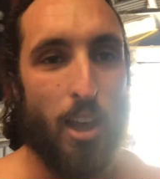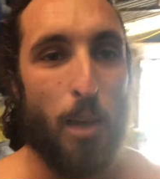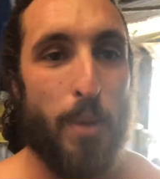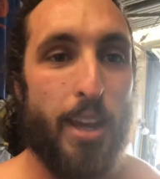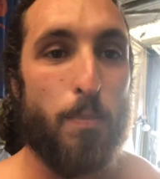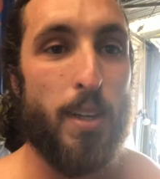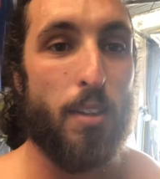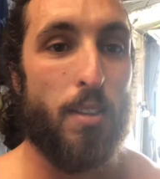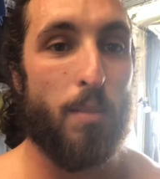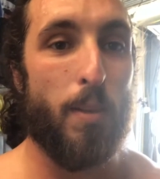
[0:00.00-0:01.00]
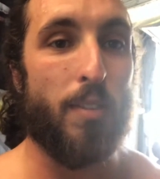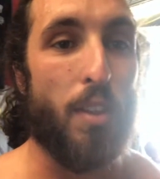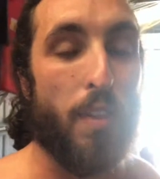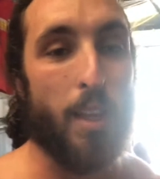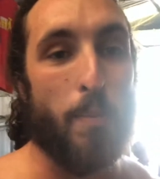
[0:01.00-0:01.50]
I made a bit of a
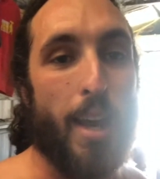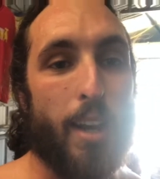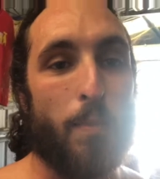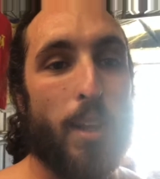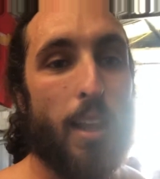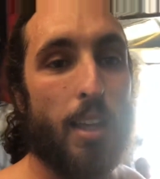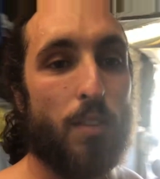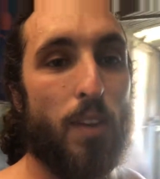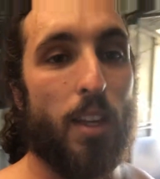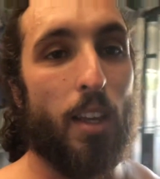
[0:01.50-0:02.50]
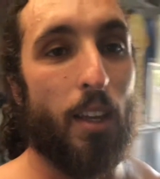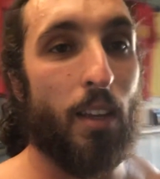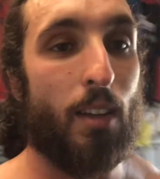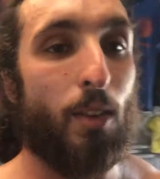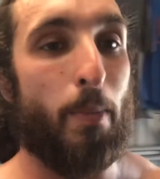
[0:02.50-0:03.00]
thing about it in my last video,
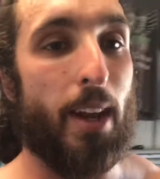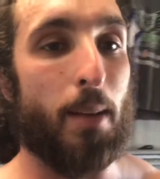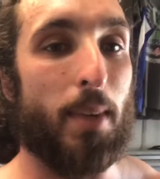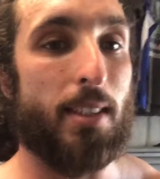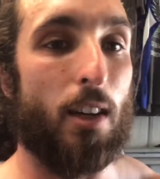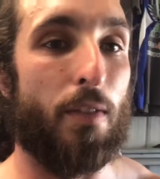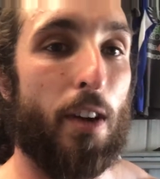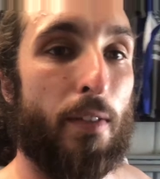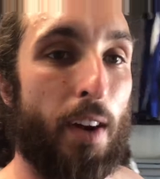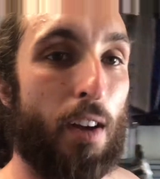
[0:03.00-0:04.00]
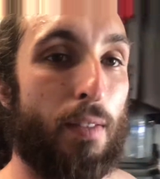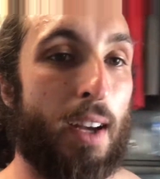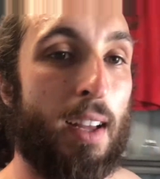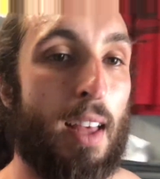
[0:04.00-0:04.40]
repeating myself over and over.